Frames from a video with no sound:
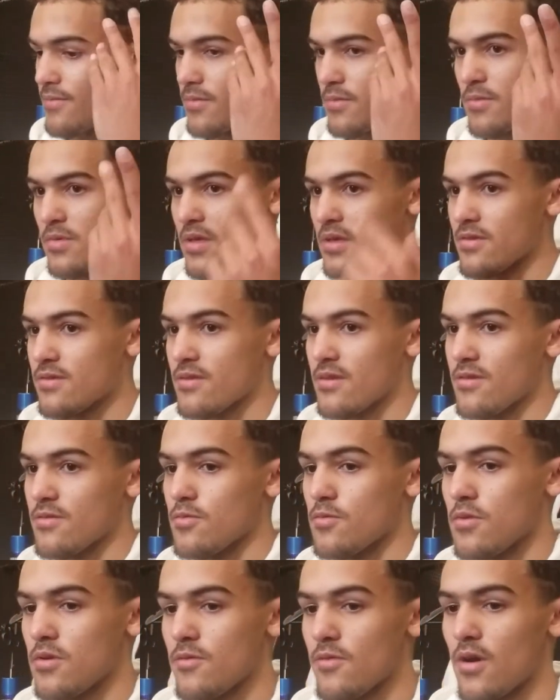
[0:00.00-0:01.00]
that's
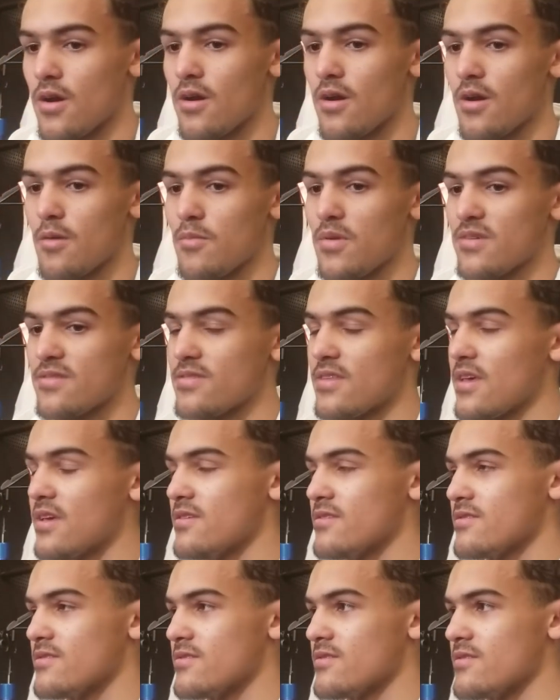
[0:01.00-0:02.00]
one of our best
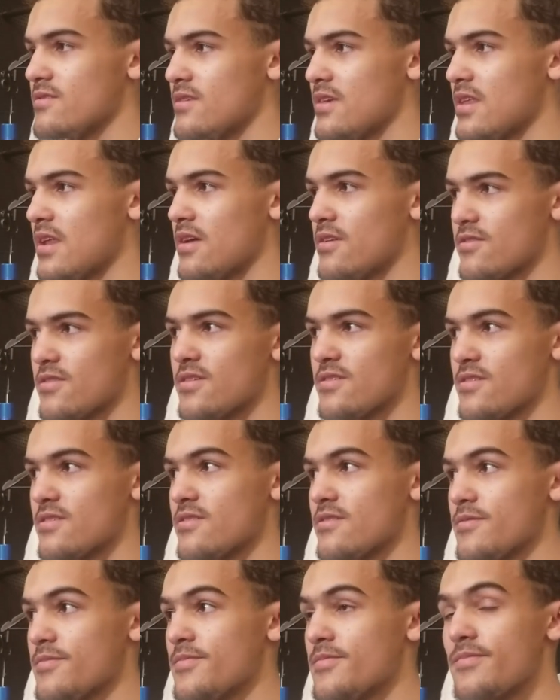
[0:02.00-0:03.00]
things, is getting out in
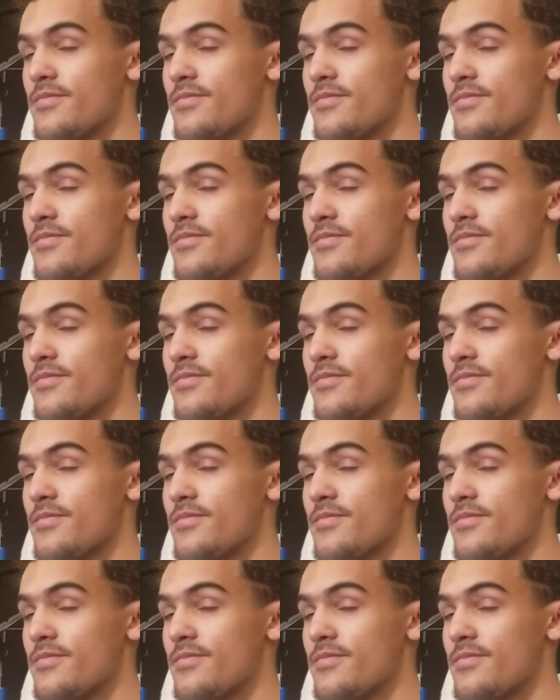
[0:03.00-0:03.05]
transition.